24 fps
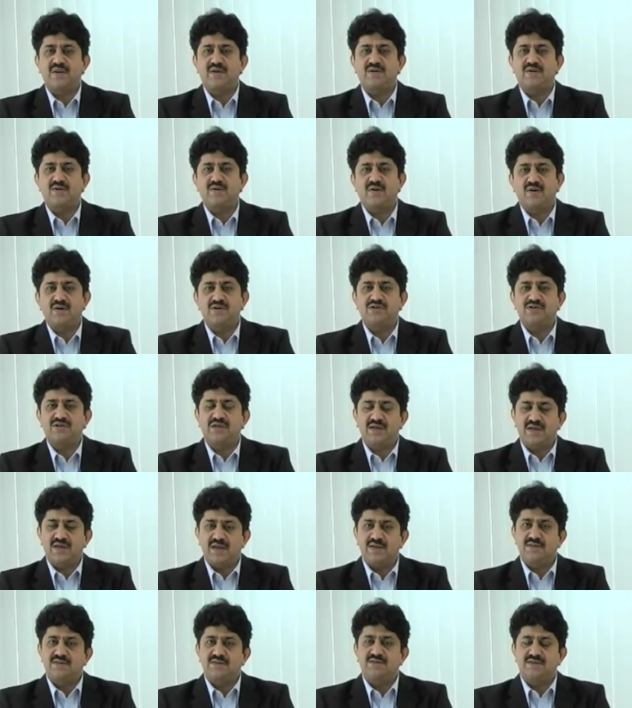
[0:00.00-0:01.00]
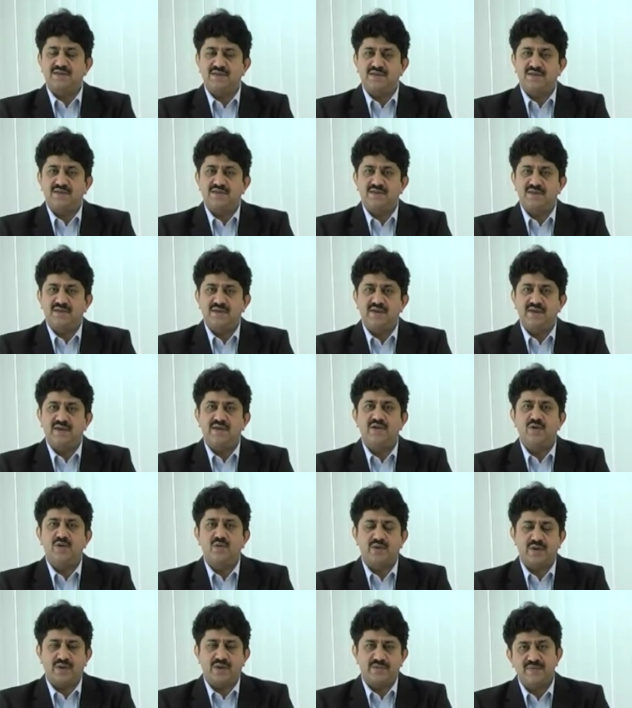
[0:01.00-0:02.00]
called Clancy in
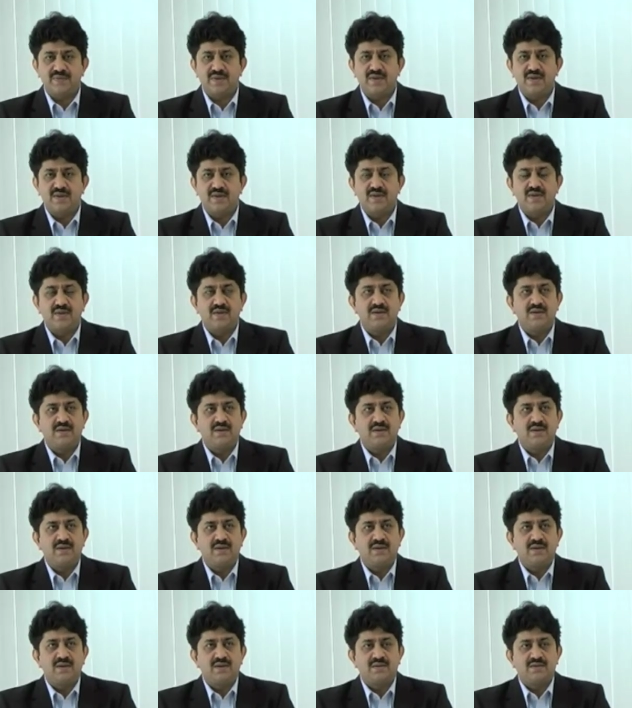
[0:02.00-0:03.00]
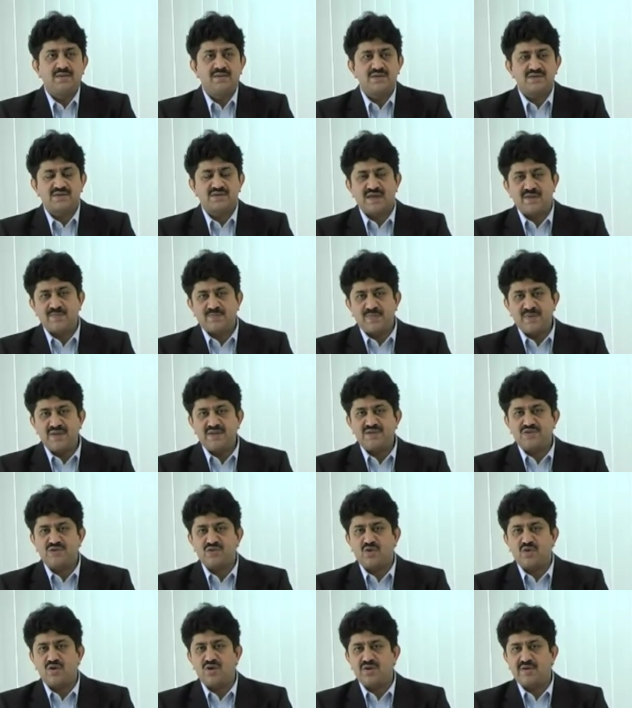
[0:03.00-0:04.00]
UK. This company
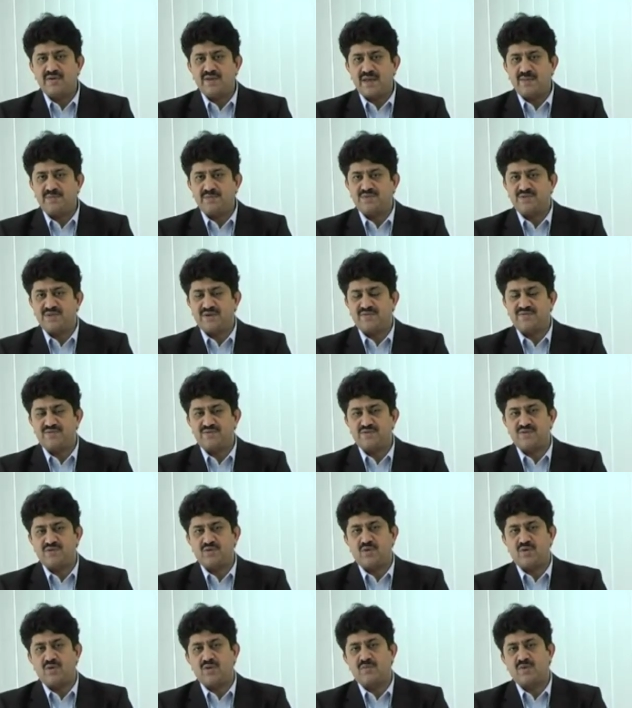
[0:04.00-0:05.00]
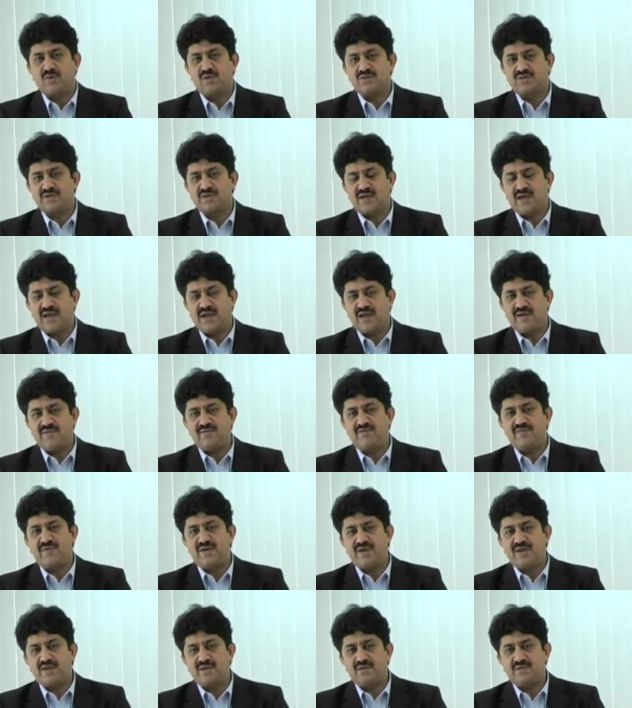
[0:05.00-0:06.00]
sold camshafts to almost
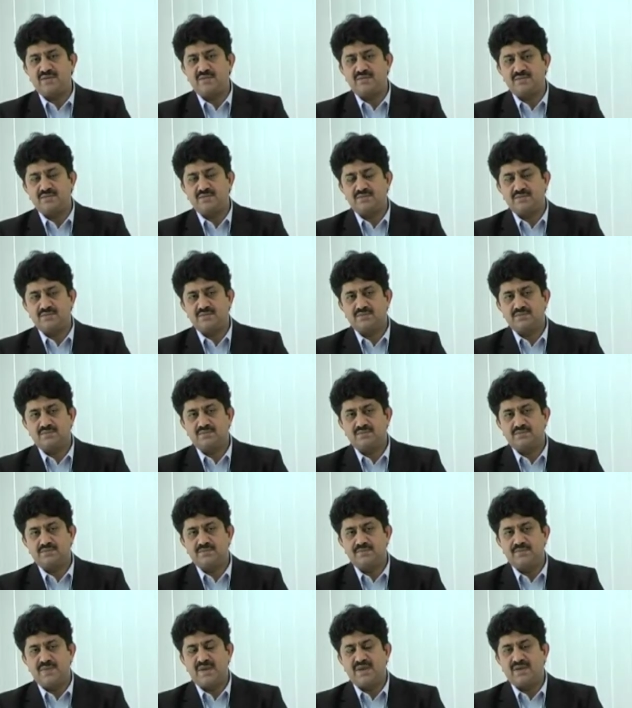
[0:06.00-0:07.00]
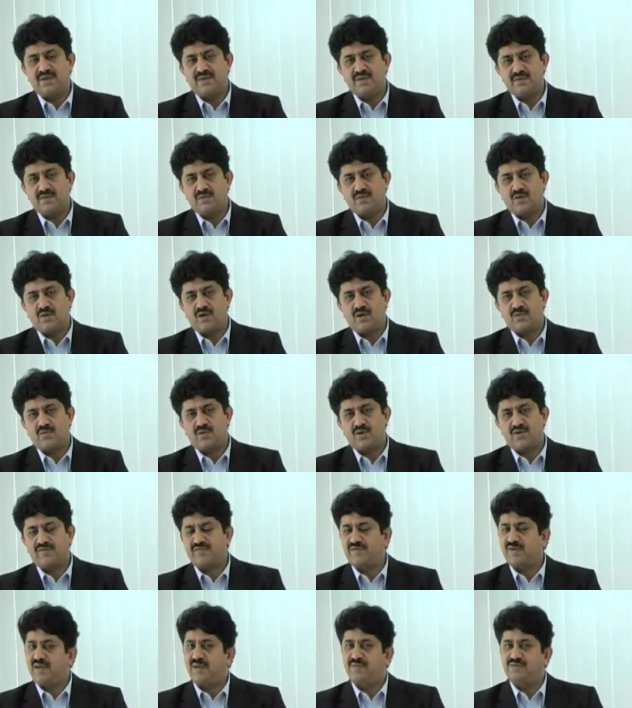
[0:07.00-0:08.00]
every big
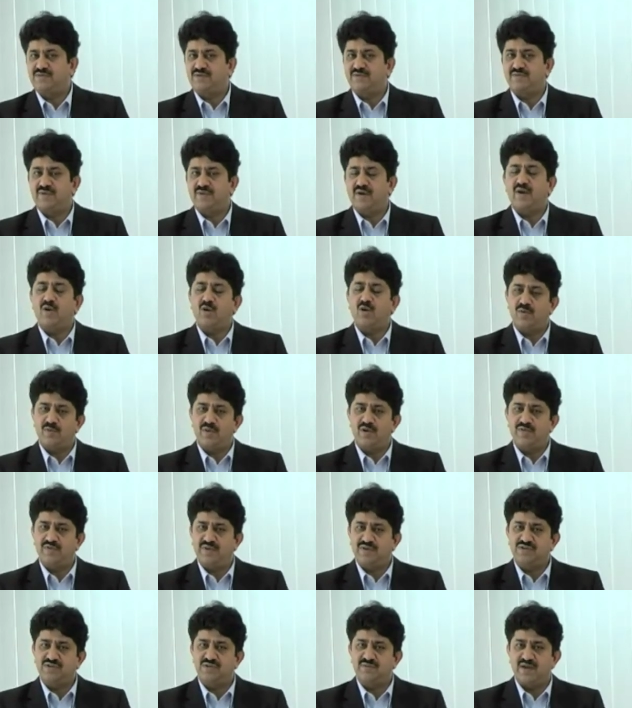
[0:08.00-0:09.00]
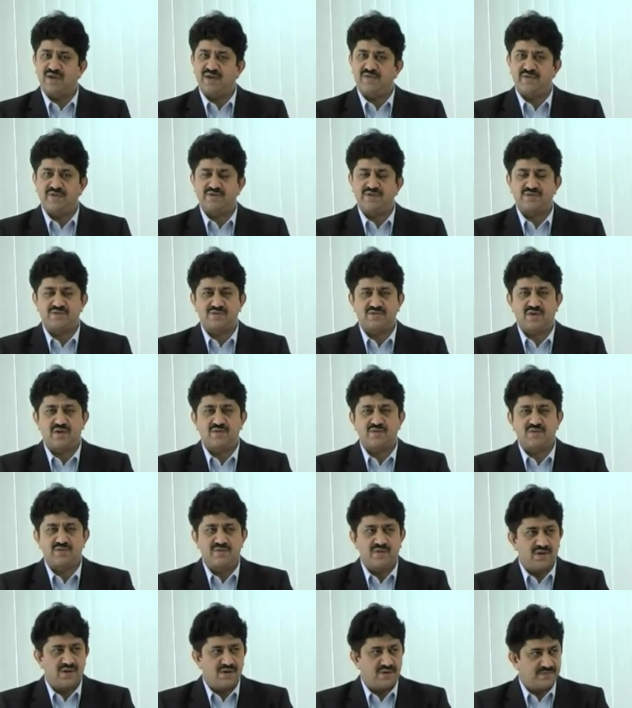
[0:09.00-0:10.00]
automotive engine manufacturers around the
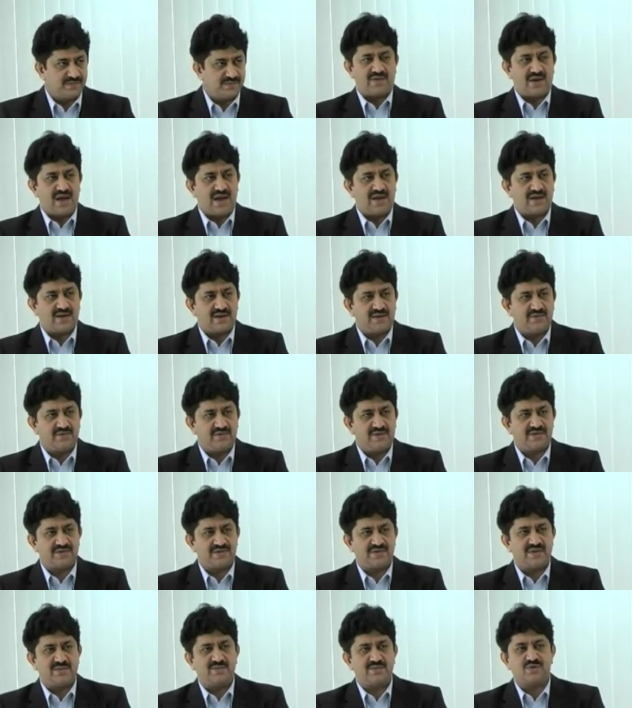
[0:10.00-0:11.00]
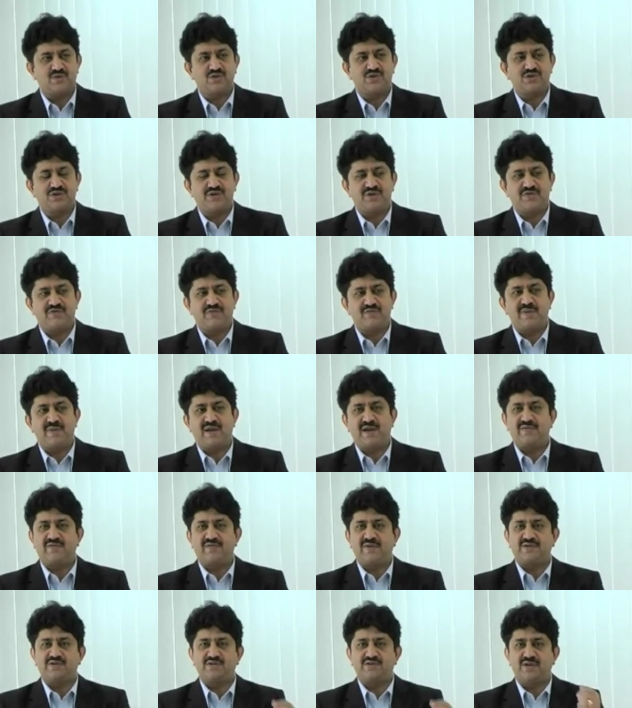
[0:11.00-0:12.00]
world. I convinced them to shift
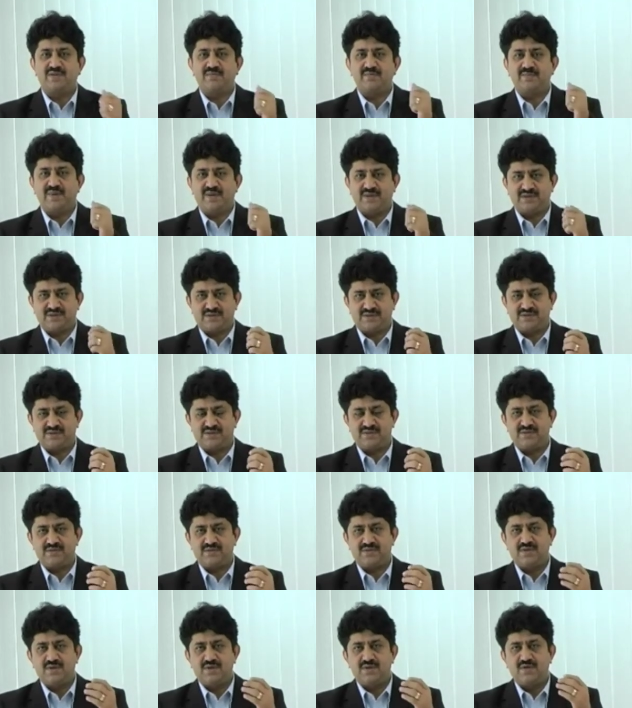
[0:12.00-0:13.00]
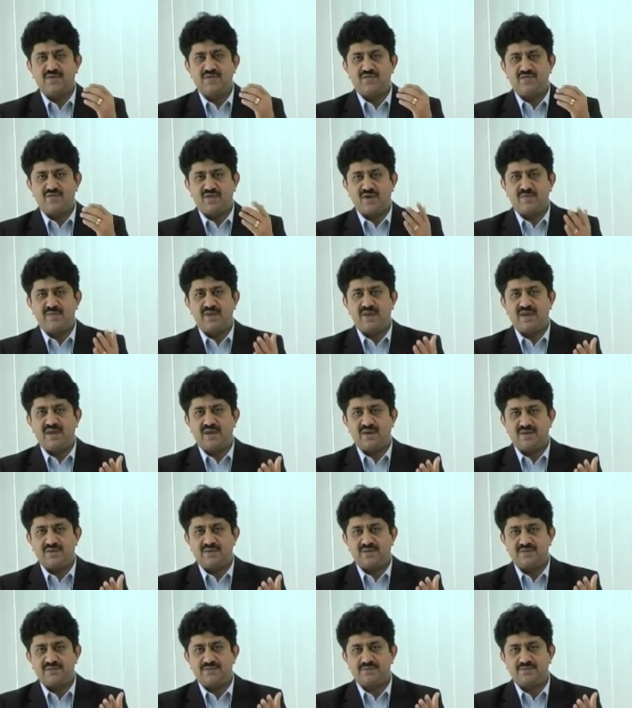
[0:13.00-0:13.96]
manufacturing base from England